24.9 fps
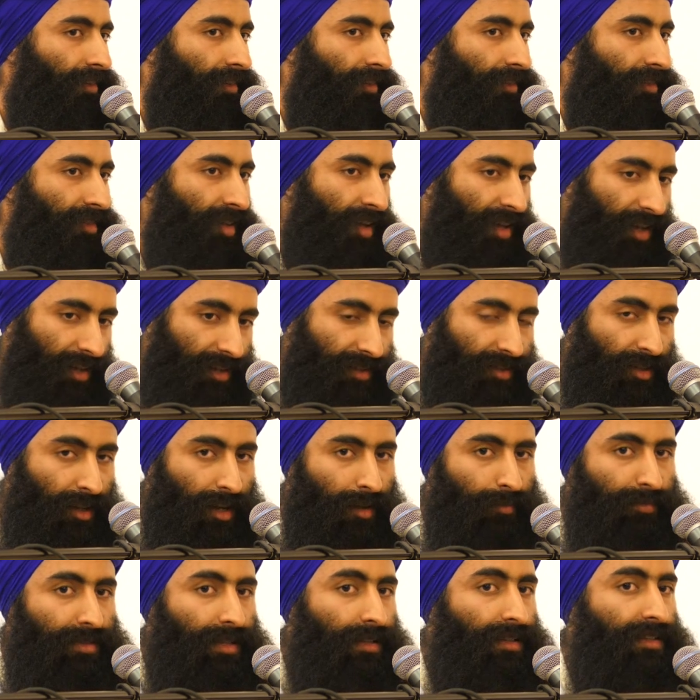Take
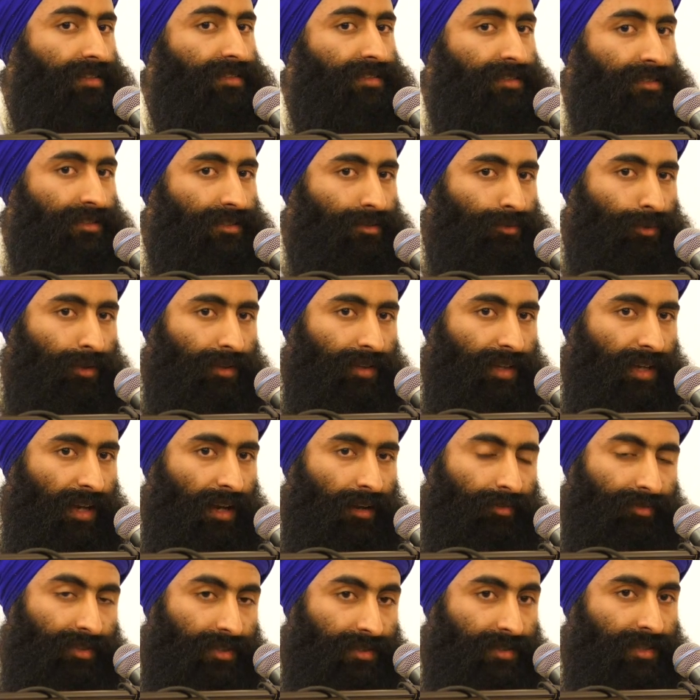time to listen to what they
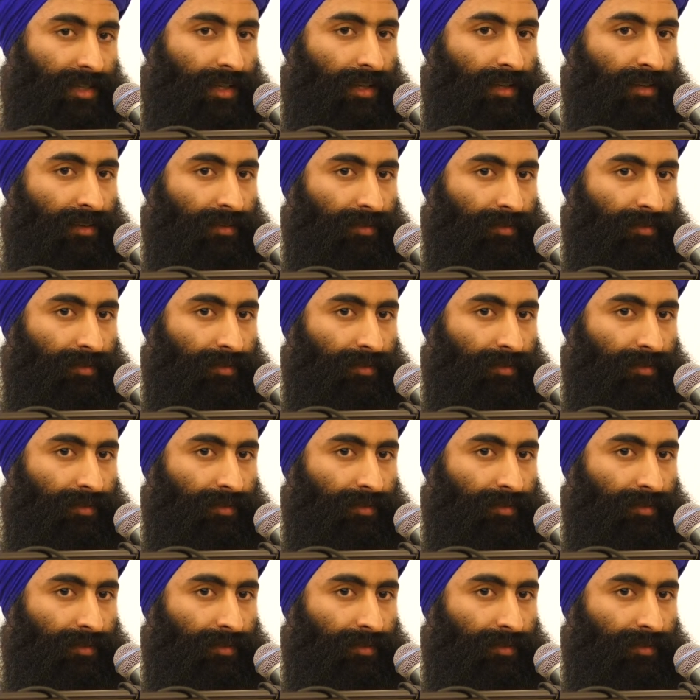have to say.